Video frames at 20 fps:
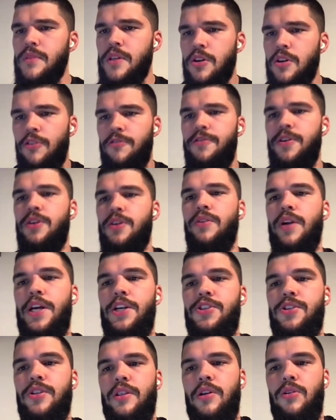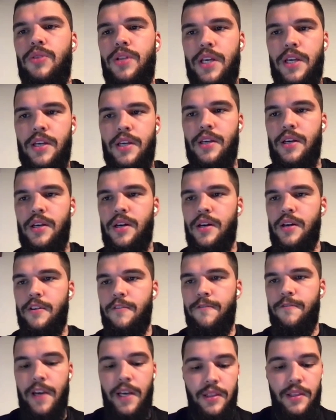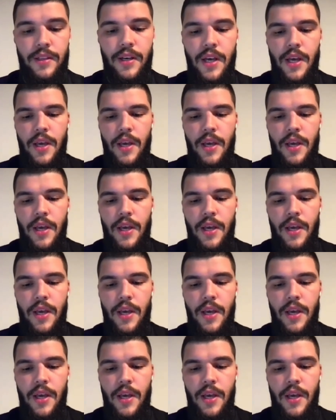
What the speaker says: configuration loading failed,